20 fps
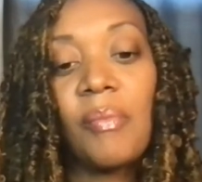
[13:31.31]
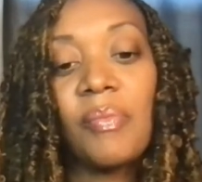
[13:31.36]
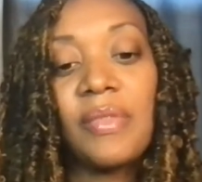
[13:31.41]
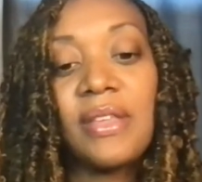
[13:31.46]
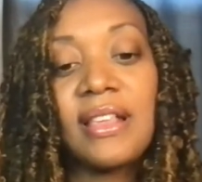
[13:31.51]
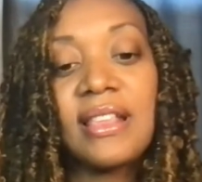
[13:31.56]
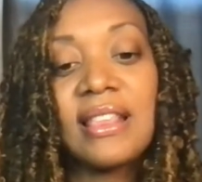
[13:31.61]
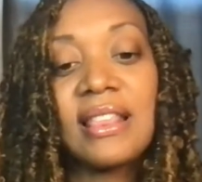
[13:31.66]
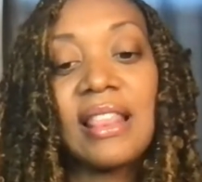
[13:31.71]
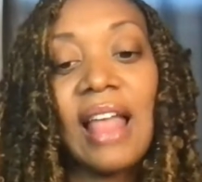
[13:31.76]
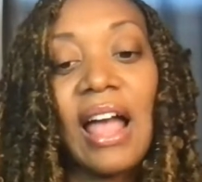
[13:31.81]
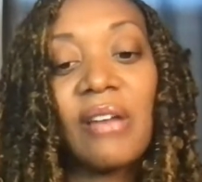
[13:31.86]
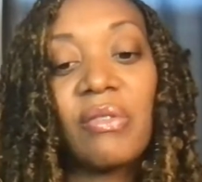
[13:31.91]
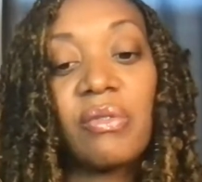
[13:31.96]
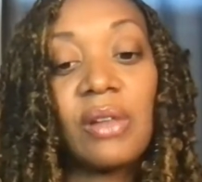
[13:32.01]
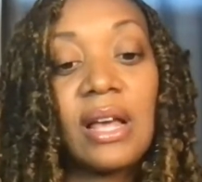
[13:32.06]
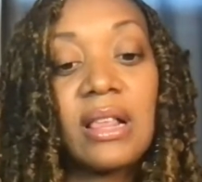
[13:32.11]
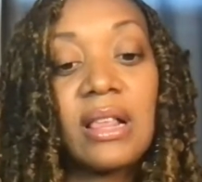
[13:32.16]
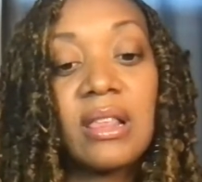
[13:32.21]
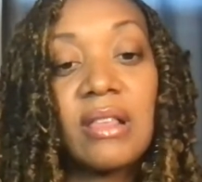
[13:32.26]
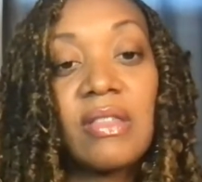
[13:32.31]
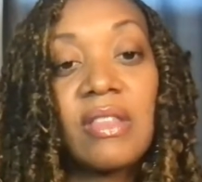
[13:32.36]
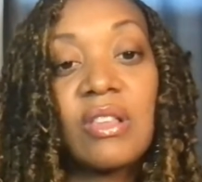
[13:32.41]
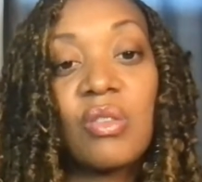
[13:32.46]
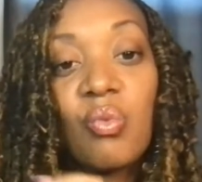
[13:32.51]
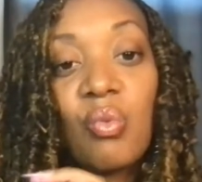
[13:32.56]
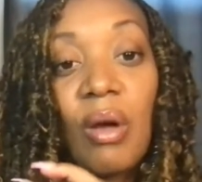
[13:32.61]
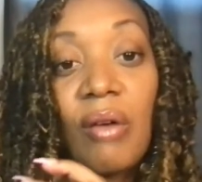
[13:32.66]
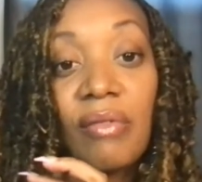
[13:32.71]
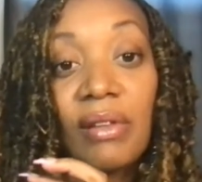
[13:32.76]
This life lesson,
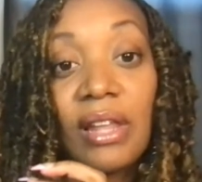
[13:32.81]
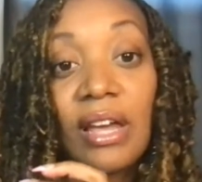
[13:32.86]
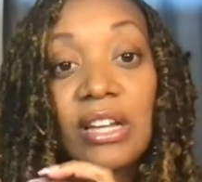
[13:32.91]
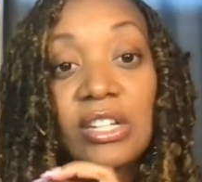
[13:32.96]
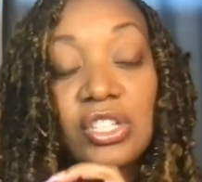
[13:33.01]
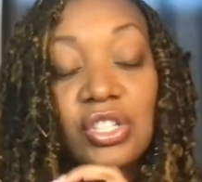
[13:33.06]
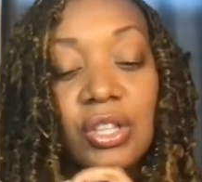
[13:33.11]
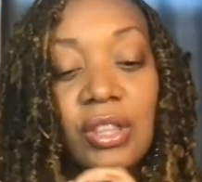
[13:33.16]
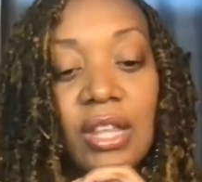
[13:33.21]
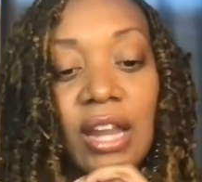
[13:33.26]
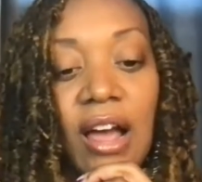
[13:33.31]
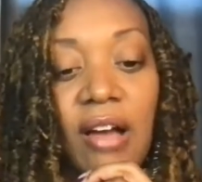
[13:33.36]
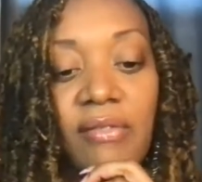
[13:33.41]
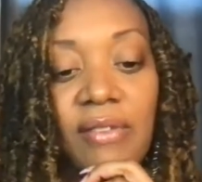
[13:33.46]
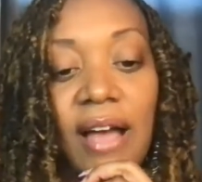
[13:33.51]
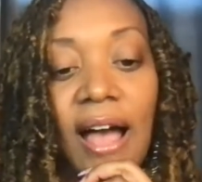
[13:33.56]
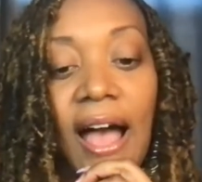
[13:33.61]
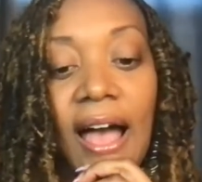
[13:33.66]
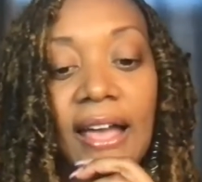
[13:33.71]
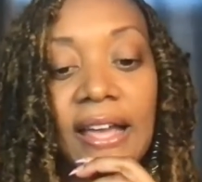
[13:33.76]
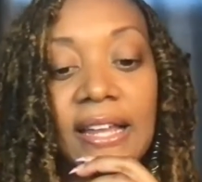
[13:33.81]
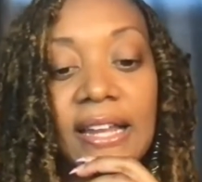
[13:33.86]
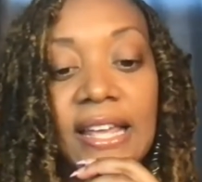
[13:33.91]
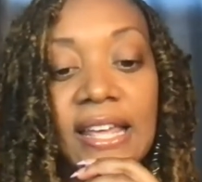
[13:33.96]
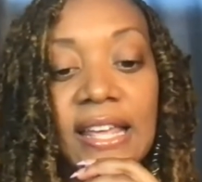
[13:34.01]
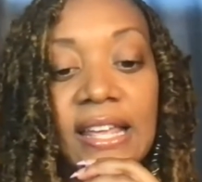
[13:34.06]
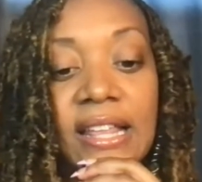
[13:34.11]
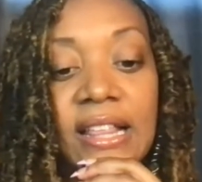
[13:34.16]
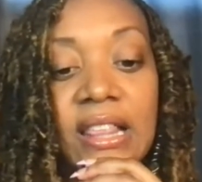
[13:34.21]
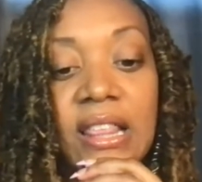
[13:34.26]
this revelation that I've gotten
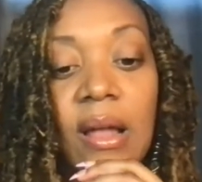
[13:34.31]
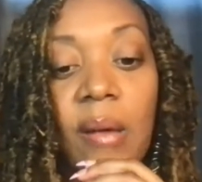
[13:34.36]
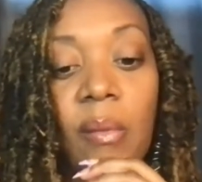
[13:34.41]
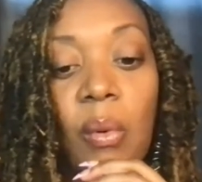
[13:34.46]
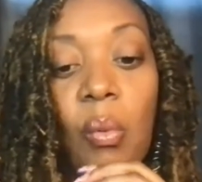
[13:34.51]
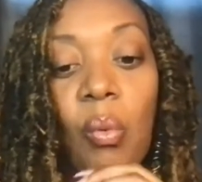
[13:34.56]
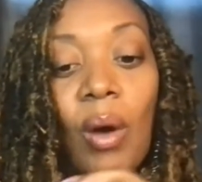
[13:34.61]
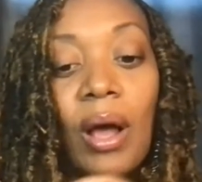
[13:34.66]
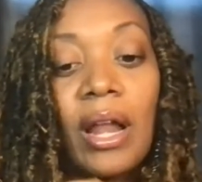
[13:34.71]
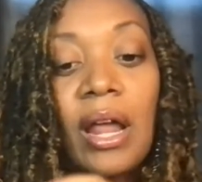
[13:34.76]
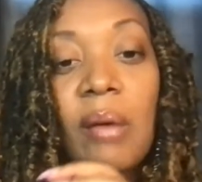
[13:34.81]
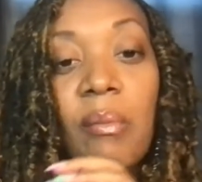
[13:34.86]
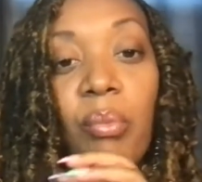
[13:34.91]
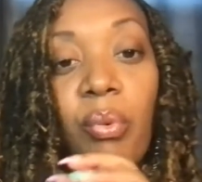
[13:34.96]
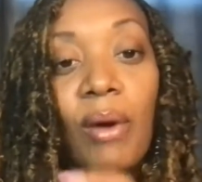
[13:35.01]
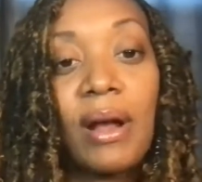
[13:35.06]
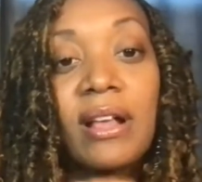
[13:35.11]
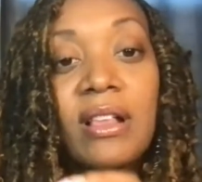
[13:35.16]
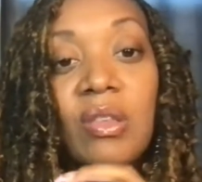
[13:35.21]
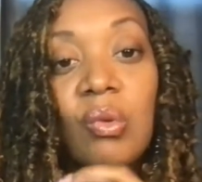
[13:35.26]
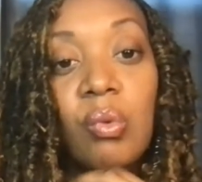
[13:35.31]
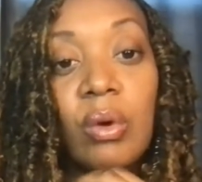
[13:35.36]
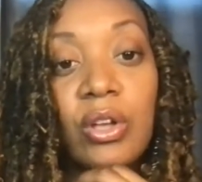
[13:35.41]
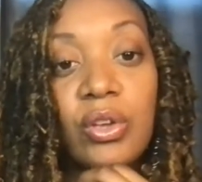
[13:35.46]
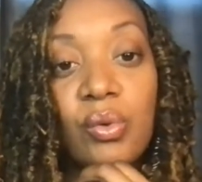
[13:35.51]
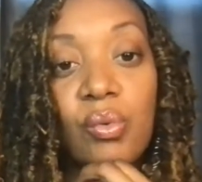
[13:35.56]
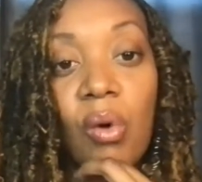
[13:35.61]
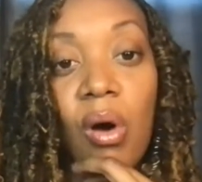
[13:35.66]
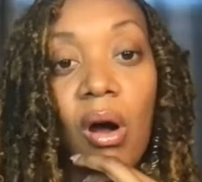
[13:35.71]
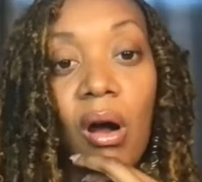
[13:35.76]
is, number one, embrace where
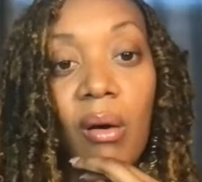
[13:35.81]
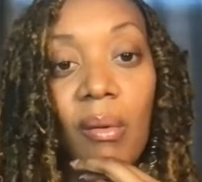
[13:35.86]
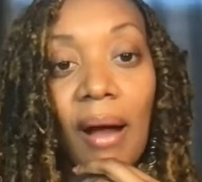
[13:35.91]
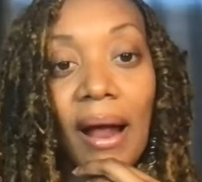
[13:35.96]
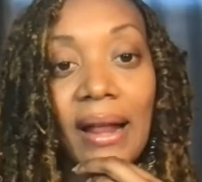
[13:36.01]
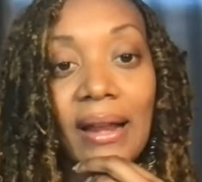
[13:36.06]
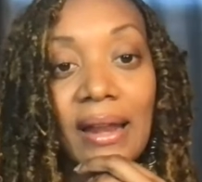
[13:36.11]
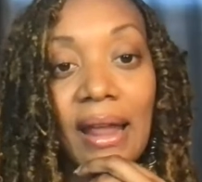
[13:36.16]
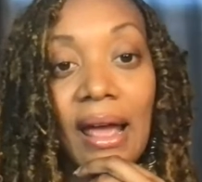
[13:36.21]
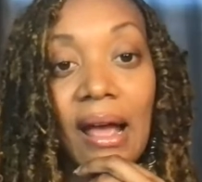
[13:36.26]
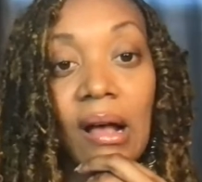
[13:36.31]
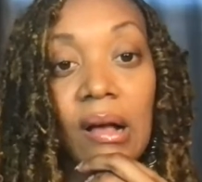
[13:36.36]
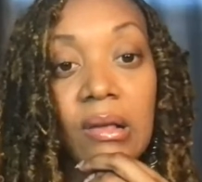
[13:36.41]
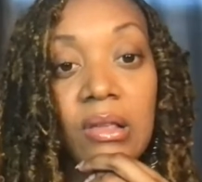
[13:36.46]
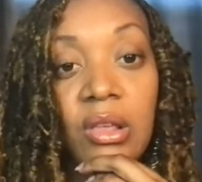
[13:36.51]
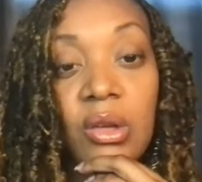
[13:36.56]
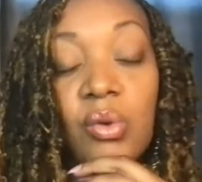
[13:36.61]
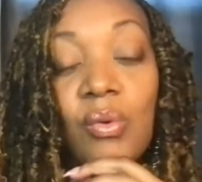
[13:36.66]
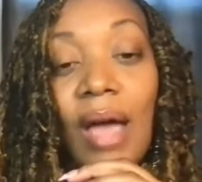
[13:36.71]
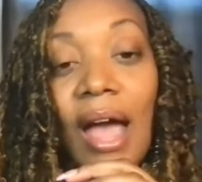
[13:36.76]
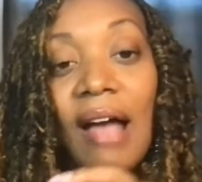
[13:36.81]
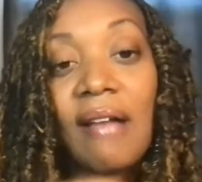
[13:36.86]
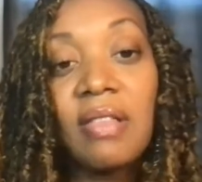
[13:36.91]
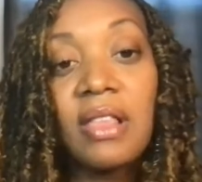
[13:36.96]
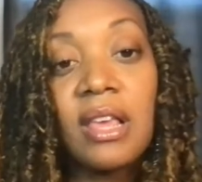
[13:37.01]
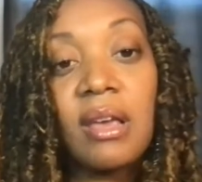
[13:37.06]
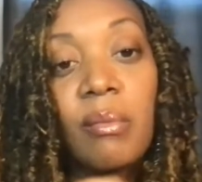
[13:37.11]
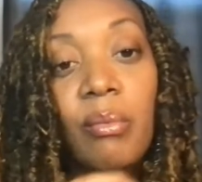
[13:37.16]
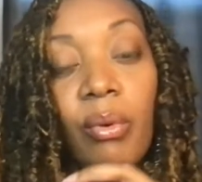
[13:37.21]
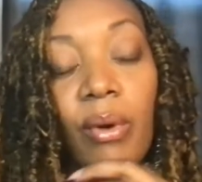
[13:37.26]
you are right now. So you have
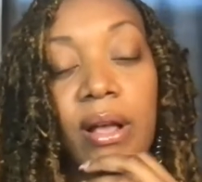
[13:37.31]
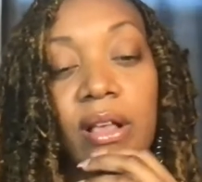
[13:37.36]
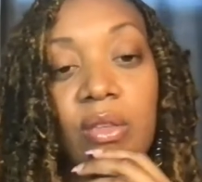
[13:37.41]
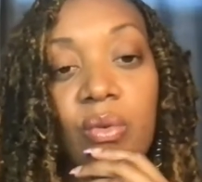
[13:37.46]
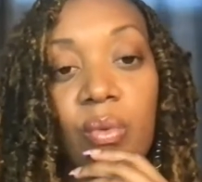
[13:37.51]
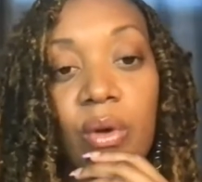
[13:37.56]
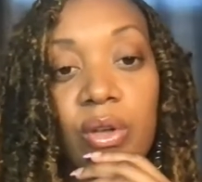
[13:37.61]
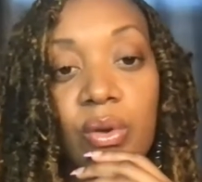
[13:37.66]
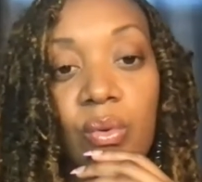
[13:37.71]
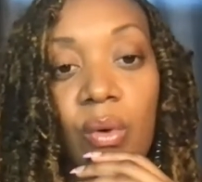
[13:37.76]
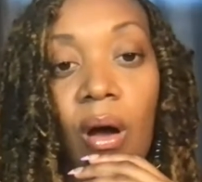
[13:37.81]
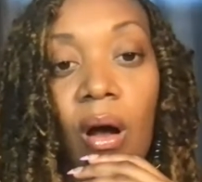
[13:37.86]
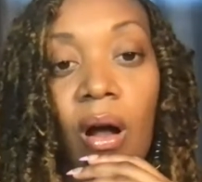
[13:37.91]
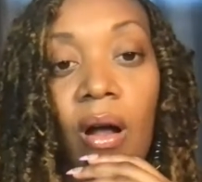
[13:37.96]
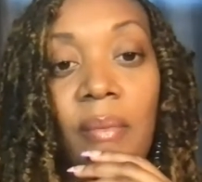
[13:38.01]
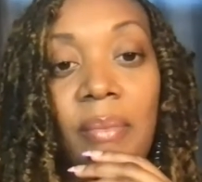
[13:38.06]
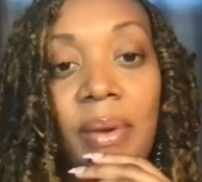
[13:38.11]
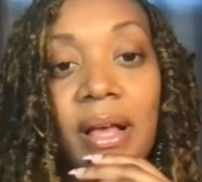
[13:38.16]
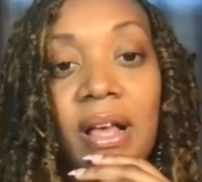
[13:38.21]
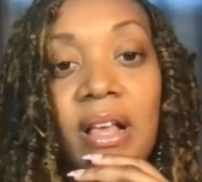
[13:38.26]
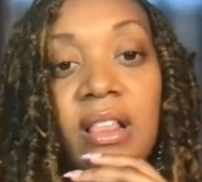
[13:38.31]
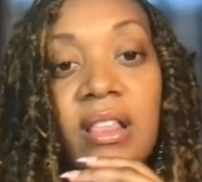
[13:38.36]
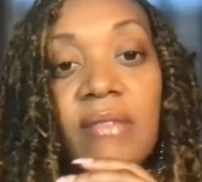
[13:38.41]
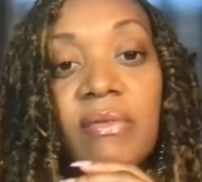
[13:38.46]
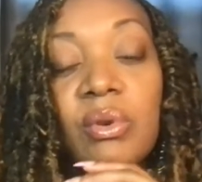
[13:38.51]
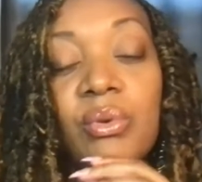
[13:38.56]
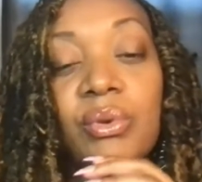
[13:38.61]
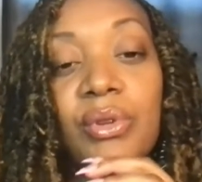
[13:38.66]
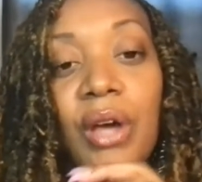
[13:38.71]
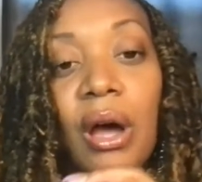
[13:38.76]
to embrace where you are, because
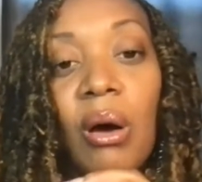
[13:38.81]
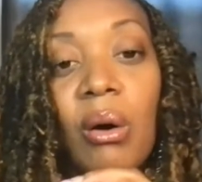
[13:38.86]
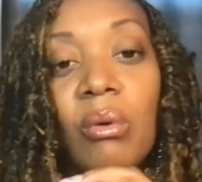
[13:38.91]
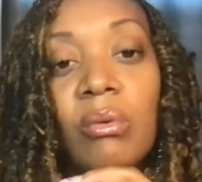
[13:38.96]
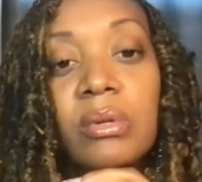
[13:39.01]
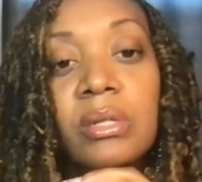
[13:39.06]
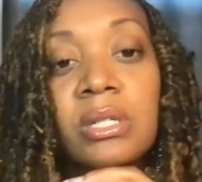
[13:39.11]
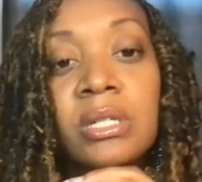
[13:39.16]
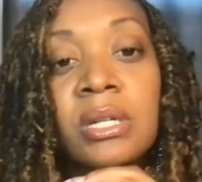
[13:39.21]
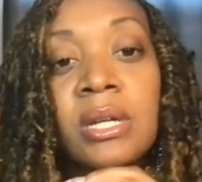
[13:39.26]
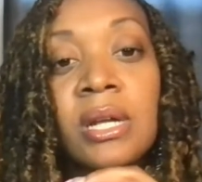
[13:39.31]
if you don't,